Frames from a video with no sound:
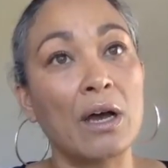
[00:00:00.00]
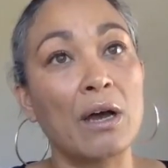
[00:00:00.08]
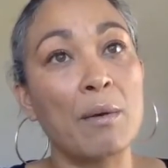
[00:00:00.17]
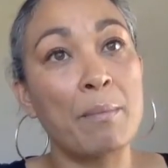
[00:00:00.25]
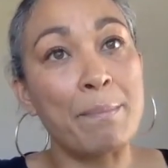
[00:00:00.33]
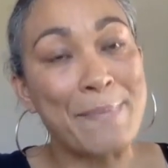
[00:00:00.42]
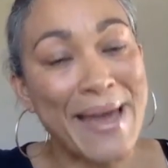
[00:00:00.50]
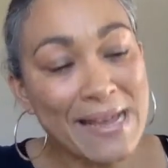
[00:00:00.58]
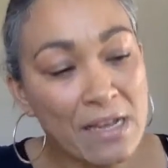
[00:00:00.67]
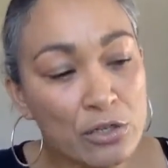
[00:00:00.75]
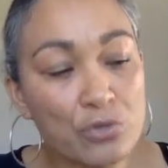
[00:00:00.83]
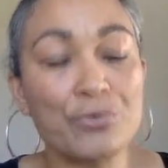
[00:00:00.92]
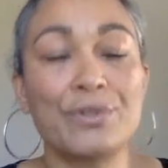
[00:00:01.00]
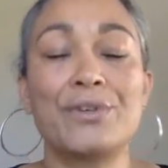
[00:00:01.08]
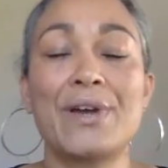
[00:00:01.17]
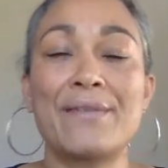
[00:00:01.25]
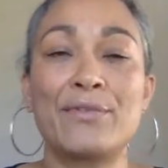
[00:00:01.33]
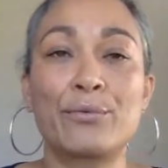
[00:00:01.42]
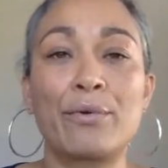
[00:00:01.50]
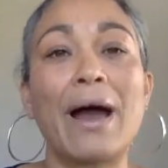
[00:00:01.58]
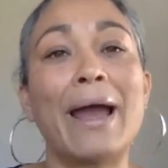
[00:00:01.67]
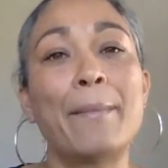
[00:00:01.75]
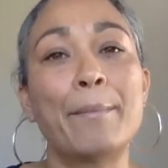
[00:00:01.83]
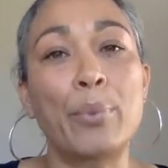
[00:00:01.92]
making sure that you have the
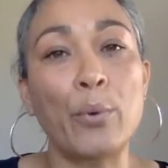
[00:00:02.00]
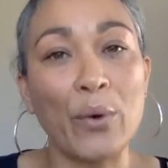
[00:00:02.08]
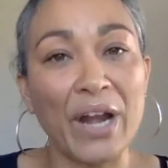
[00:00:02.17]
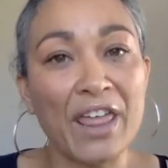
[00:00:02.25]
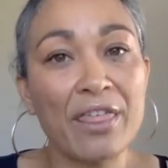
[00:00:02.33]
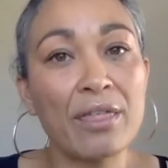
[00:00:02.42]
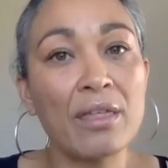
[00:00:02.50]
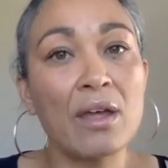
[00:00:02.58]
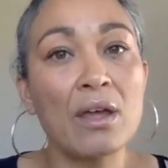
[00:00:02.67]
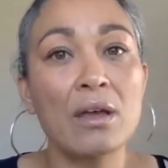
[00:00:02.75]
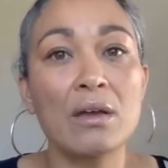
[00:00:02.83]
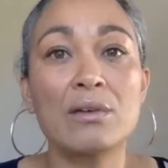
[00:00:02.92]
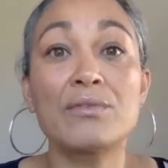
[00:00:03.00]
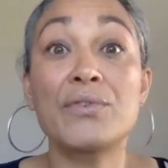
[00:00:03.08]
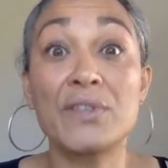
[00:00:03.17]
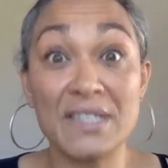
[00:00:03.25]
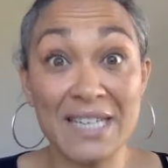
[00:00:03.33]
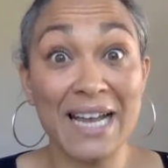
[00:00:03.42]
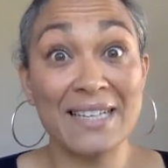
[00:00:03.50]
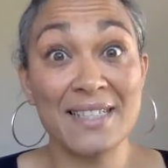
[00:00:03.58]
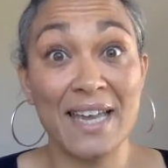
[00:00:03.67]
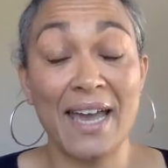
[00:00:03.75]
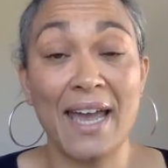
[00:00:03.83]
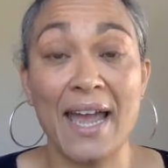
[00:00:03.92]
right breath for the task
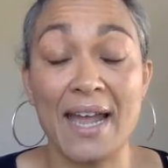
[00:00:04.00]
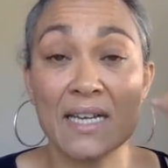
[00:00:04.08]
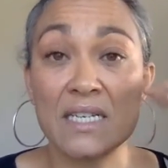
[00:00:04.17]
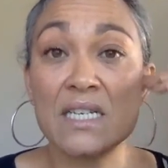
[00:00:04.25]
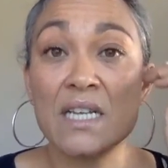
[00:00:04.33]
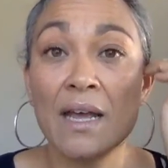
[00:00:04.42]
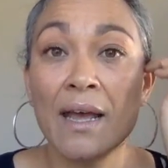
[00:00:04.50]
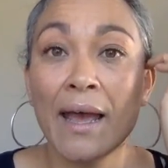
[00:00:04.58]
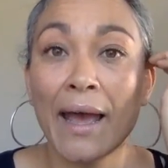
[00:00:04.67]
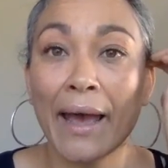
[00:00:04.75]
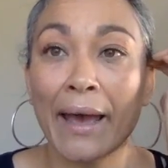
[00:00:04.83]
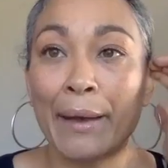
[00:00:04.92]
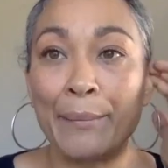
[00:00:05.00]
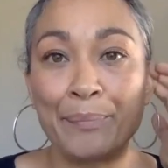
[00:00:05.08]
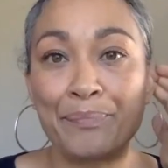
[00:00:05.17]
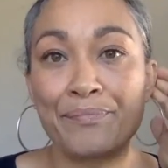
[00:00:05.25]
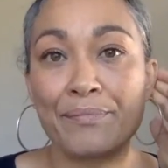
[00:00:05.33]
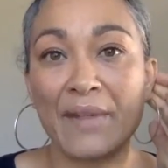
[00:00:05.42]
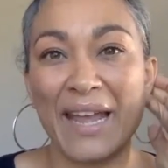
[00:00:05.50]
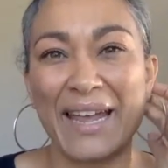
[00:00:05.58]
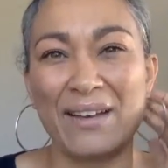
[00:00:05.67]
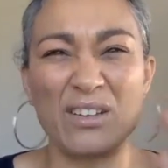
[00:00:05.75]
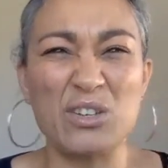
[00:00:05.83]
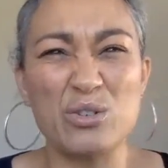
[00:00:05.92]
at hand. And
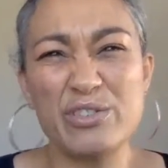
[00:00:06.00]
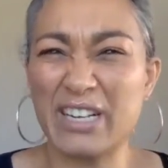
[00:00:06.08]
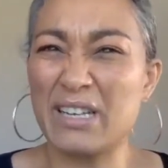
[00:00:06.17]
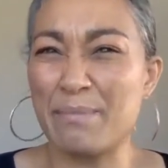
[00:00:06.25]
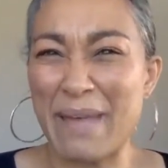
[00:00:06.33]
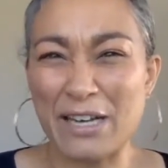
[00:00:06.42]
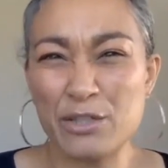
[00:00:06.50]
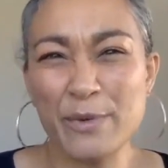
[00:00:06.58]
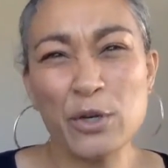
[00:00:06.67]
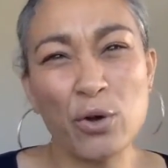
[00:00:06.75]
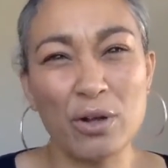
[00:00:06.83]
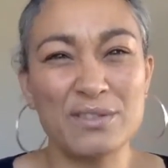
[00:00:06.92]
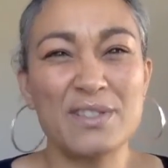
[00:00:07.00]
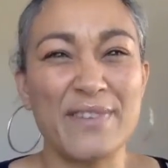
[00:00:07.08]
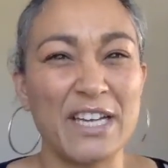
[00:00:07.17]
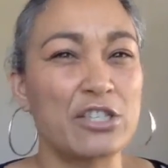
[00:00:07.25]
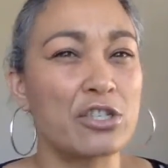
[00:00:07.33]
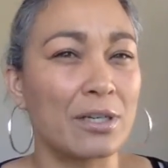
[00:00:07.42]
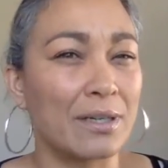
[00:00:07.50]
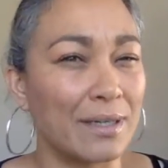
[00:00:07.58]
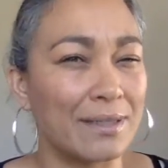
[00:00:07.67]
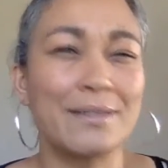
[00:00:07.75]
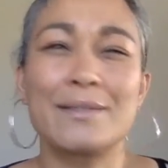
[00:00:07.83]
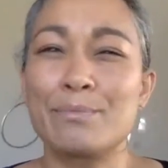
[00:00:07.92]
usually management or conservation
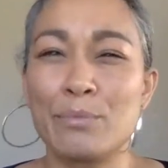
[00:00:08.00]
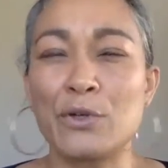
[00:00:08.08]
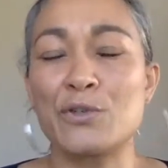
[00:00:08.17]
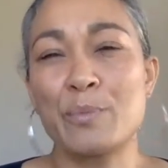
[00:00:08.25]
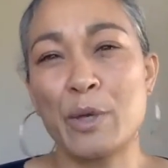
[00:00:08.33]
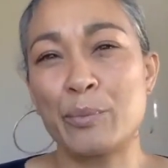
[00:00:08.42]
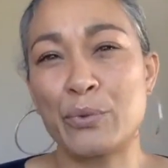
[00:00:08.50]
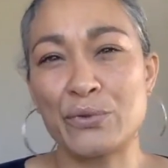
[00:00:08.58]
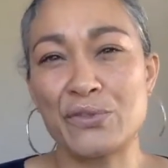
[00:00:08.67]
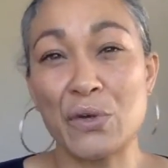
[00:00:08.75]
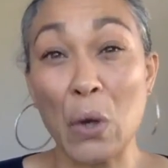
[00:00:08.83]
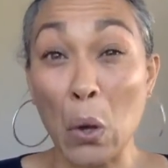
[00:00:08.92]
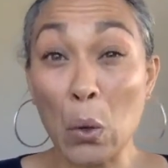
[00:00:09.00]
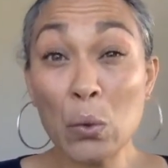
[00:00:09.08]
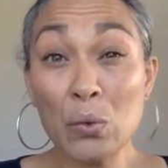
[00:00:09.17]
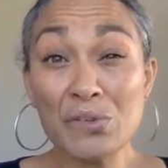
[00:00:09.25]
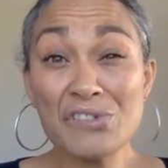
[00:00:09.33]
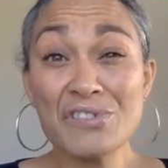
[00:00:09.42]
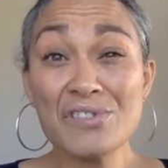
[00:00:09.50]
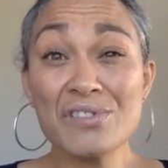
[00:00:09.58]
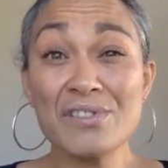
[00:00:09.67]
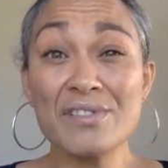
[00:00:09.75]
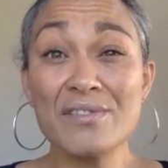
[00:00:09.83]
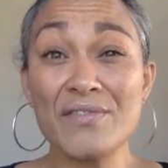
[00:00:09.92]
is most people's goals.
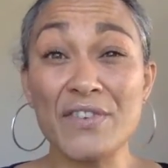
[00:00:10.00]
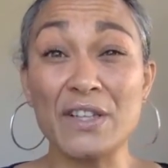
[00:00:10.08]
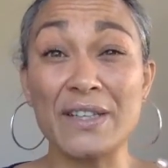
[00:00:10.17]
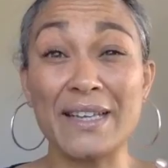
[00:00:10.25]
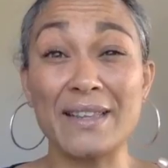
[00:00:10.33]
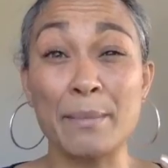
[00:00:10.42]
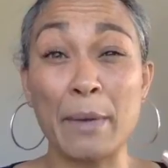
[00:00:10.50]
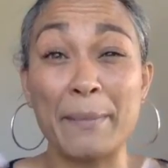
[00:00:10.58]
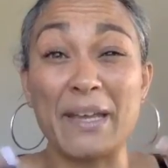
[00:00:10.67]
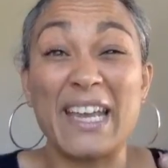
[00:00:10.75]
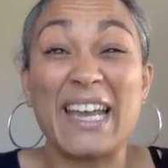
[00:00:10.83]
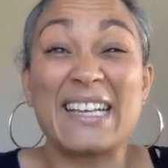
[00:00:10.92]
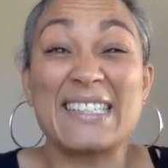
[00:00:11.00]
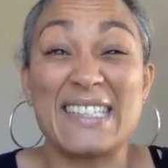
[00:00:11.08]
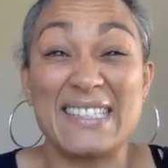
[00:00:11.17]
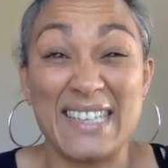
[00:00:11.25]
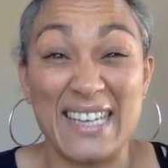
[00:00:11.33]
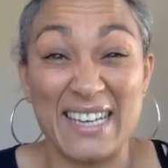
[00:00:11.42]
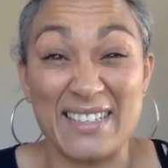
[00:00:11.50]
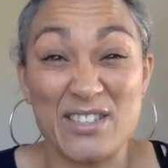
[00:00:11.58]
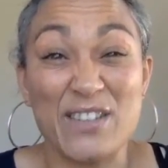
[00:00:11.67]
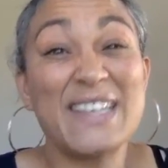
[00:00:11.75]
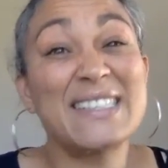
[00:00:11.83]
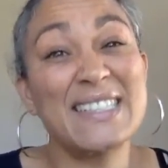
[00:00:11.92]
Feel like there might be excess air. So
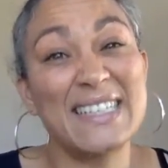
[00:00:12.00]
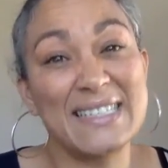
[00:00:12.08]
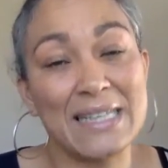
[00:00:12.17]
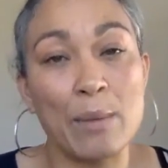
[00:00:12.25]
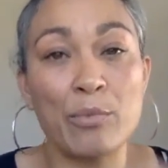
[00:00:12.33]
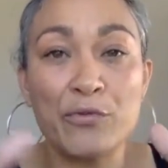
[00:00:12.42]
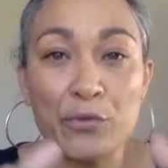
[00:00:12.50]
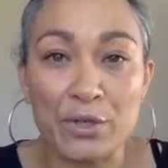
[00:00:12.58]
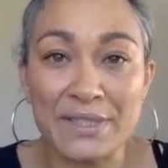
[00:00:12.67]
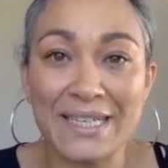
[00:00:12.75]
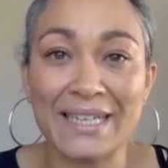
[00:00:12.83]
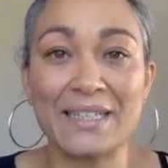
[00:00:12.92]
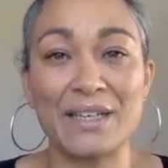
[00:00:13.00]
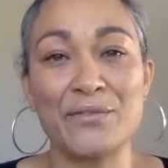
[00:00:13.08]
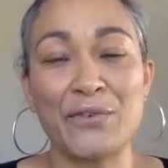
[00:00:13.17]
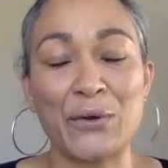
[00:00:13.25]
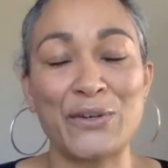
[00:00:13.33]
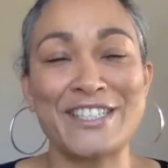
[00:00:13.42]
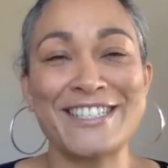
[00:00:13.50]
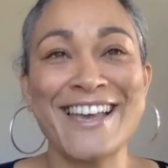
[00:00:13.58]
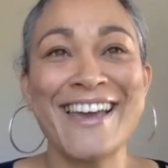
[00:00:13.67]
that's an example for a technique focus.